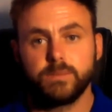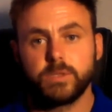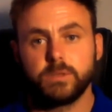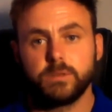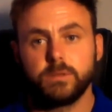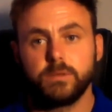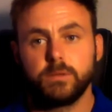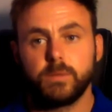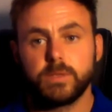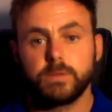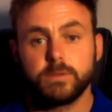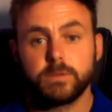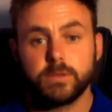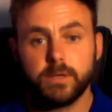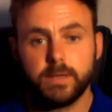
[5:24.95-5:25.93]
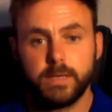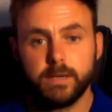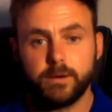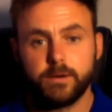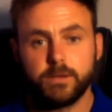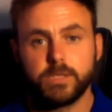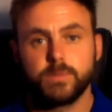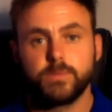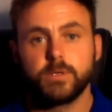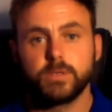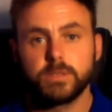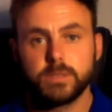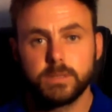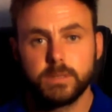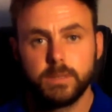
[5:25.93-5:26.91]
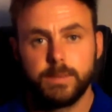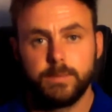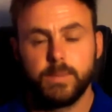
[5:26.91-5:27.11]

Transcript: So once we start getting growth spurts,